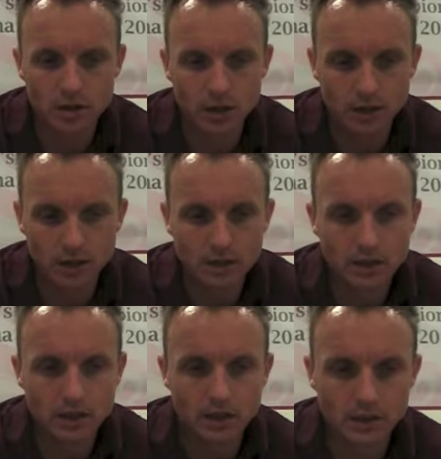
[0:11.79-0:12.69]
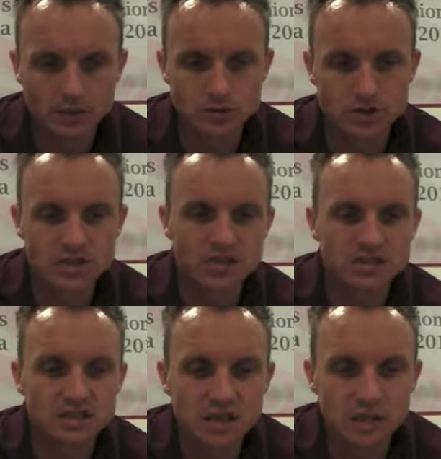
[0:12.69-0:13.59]
like
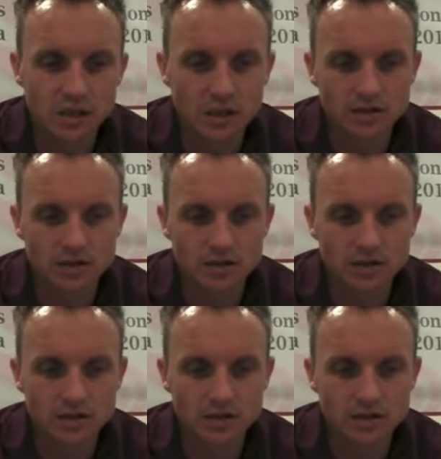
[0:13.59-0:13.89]
GCC,